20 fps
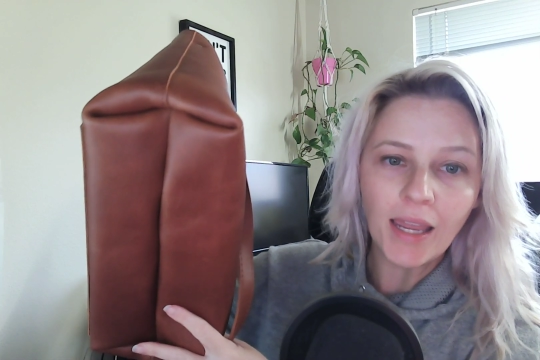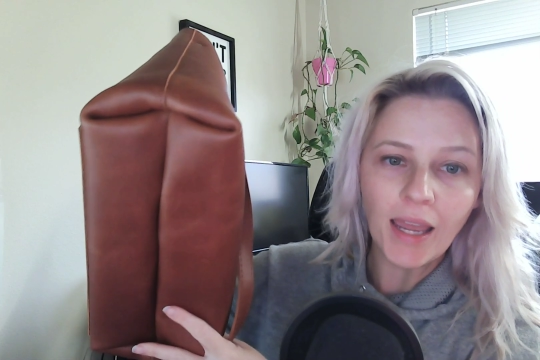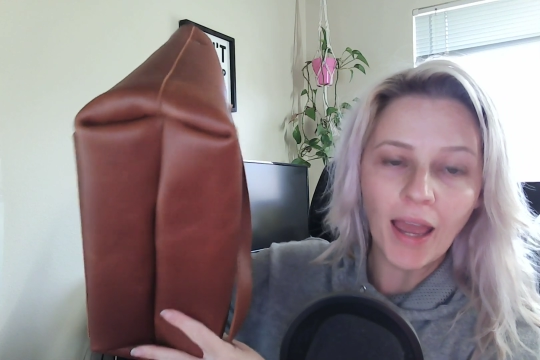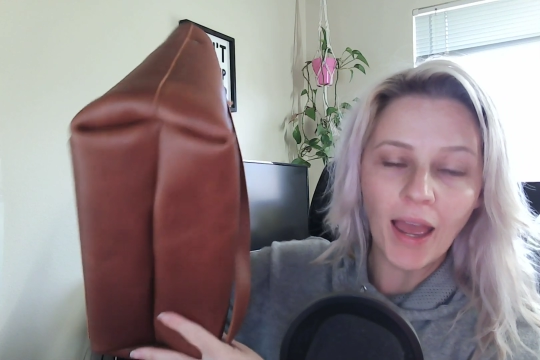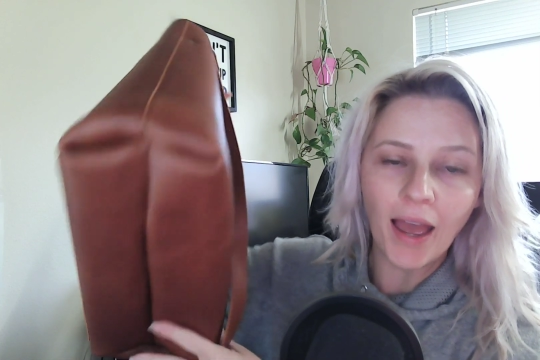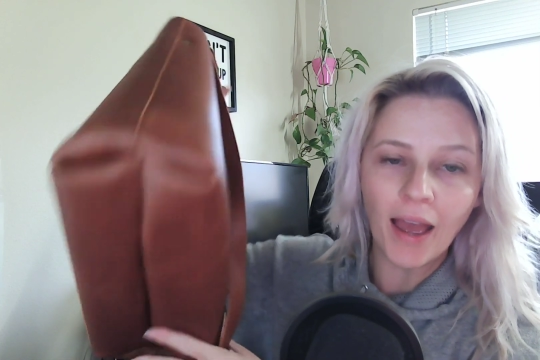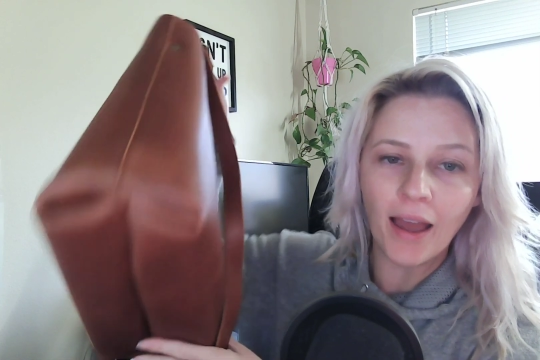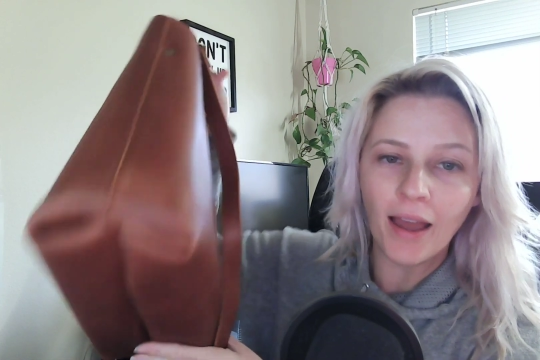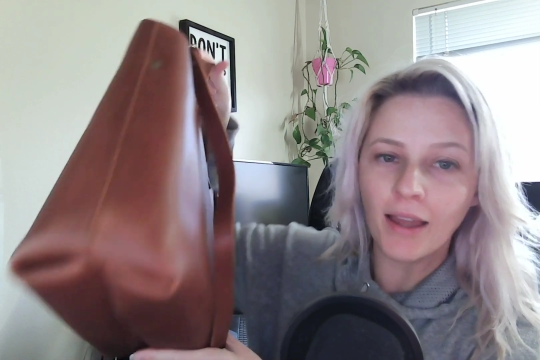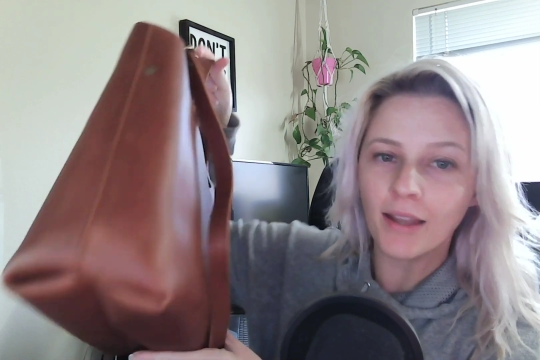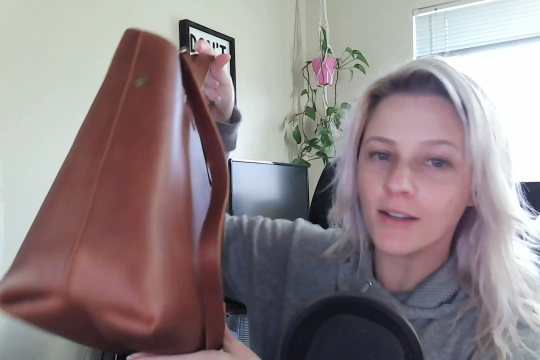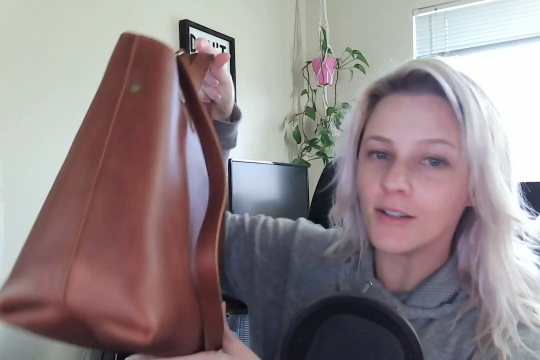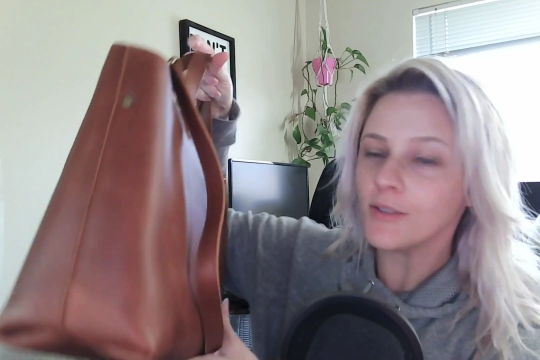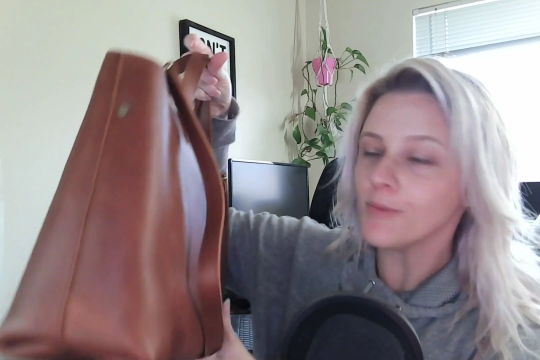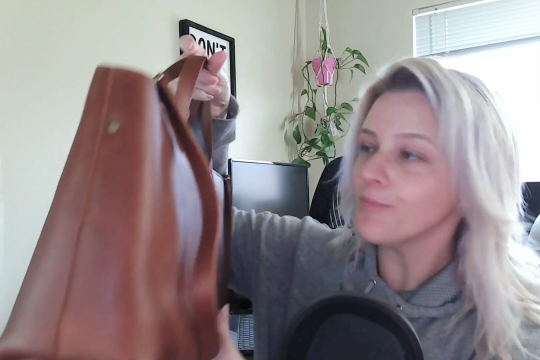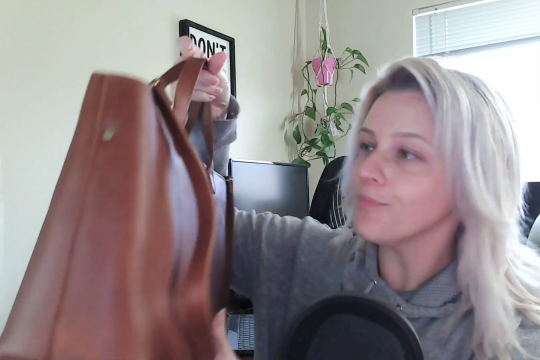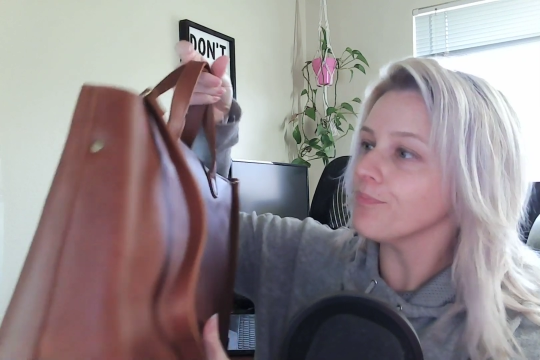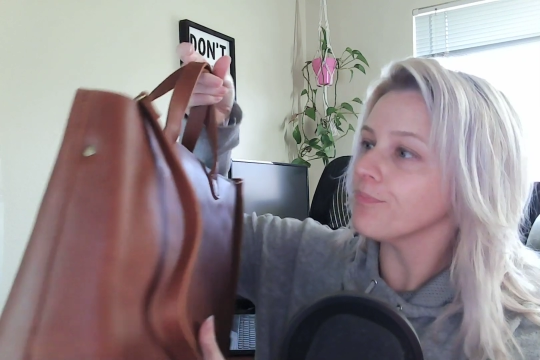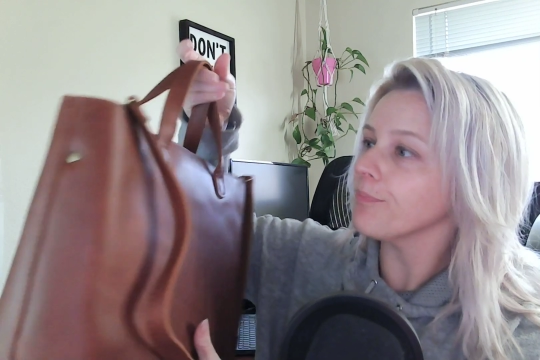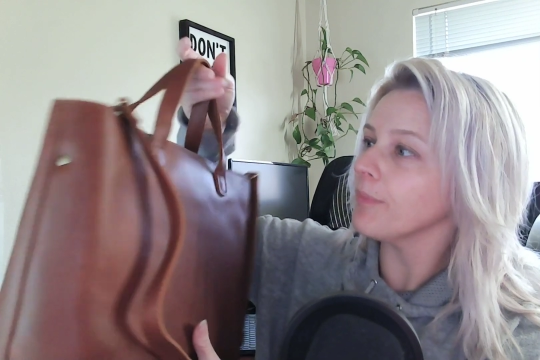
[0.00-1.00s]
And
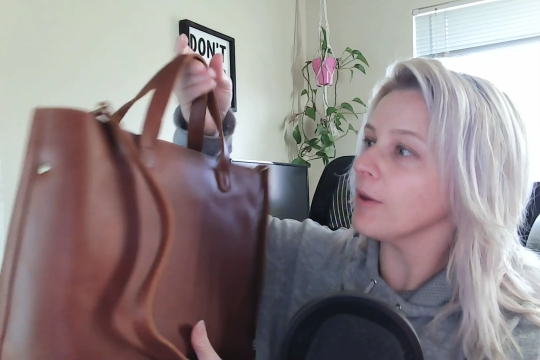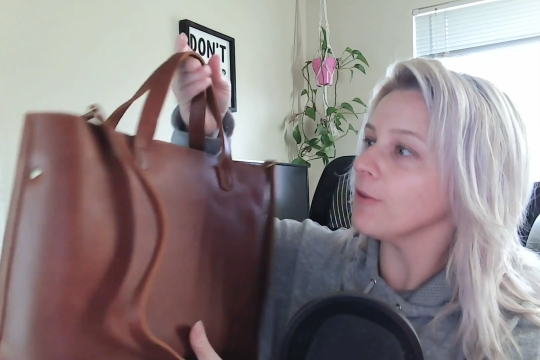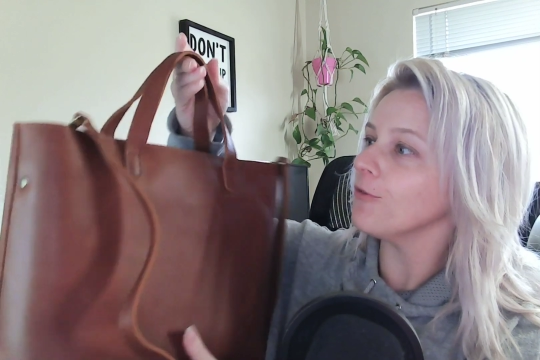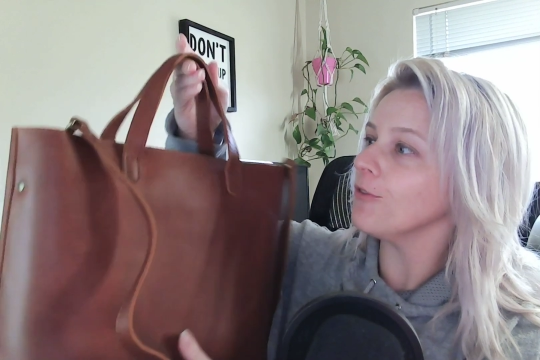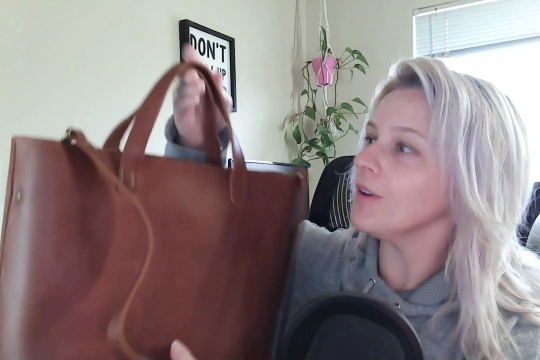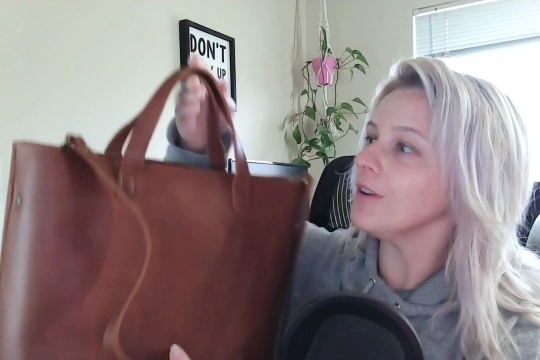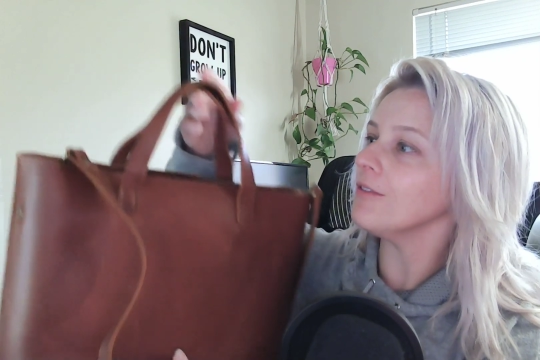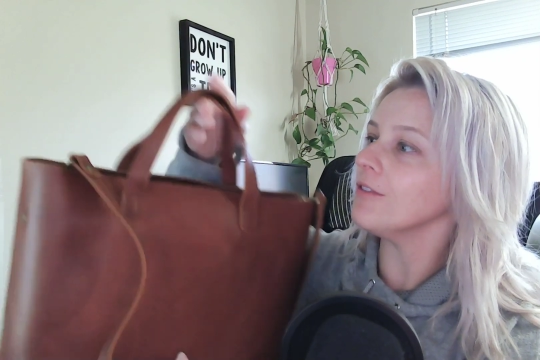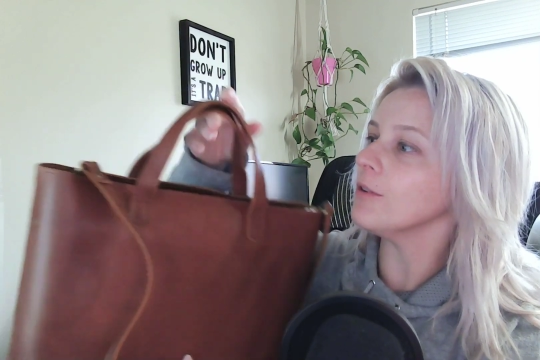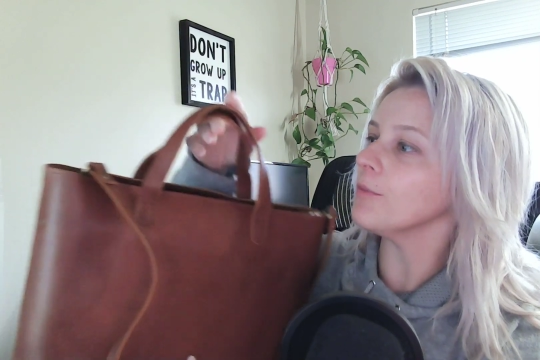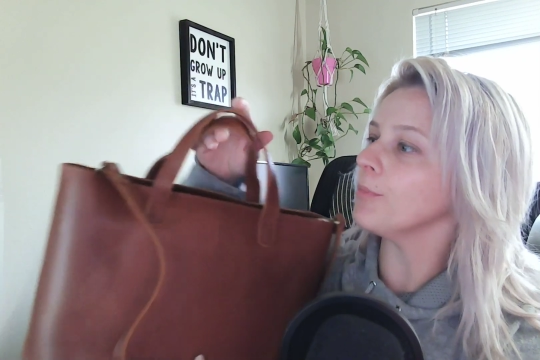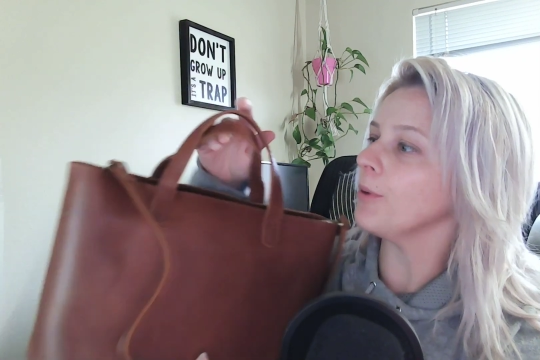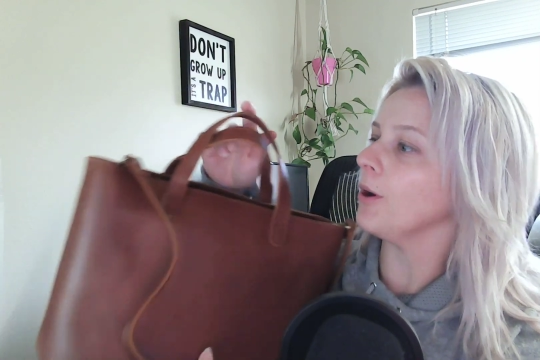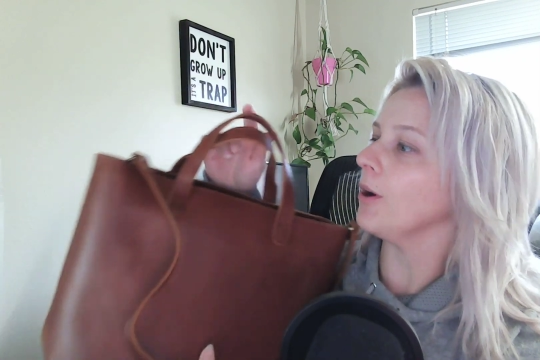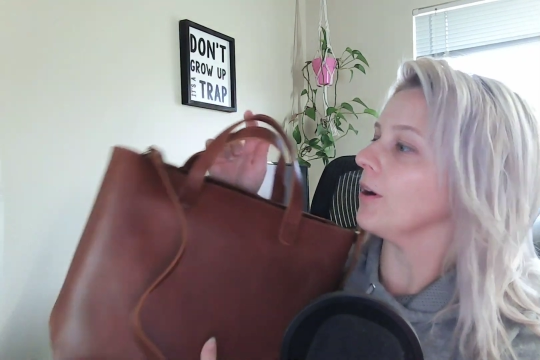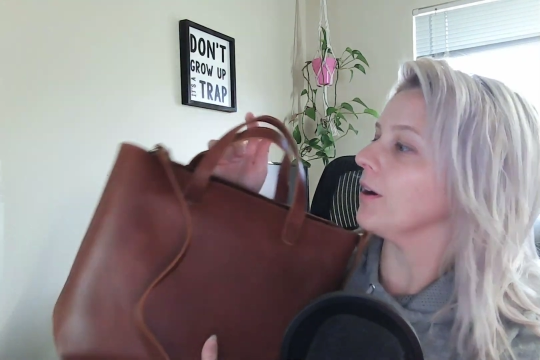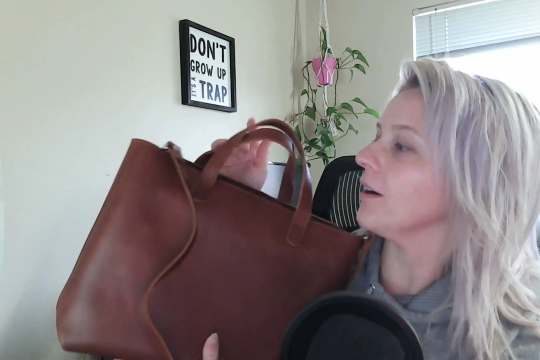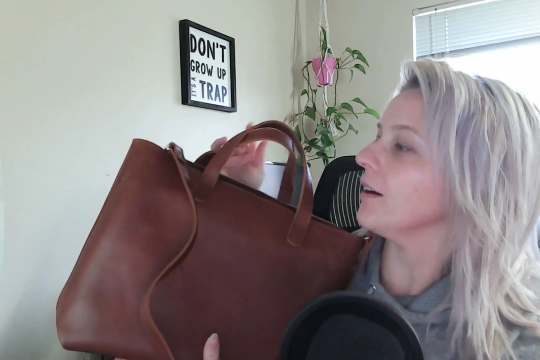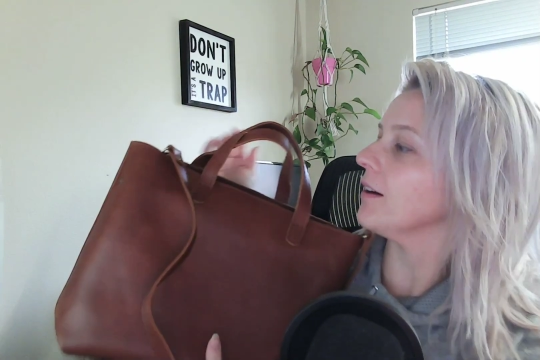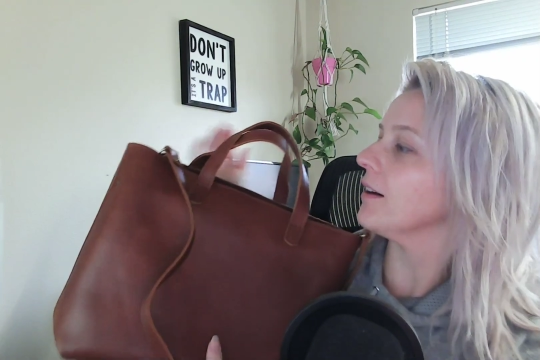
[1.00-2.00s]
my favorite
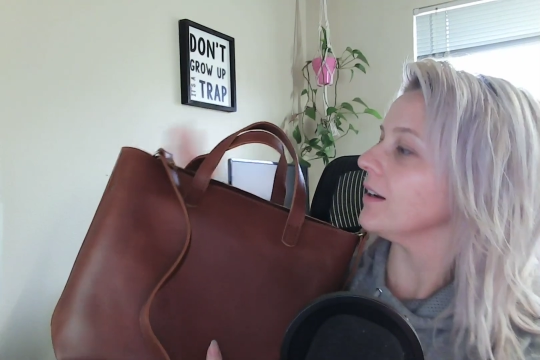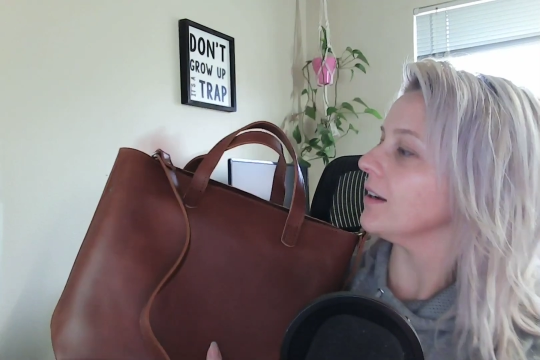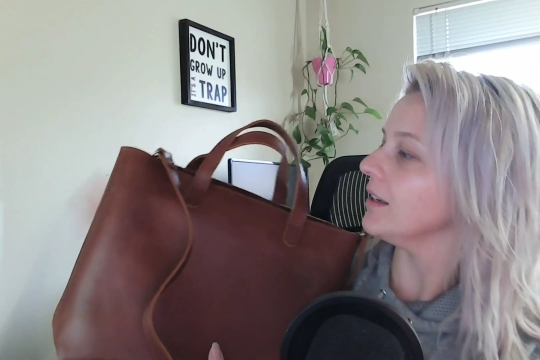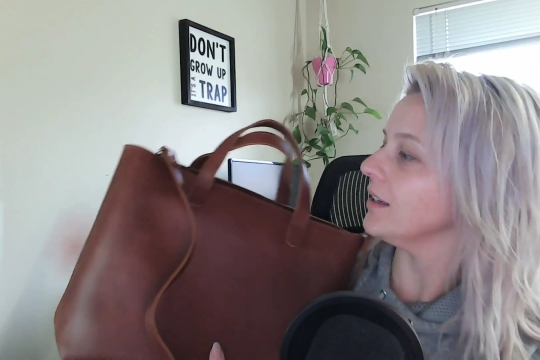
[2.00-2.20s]
part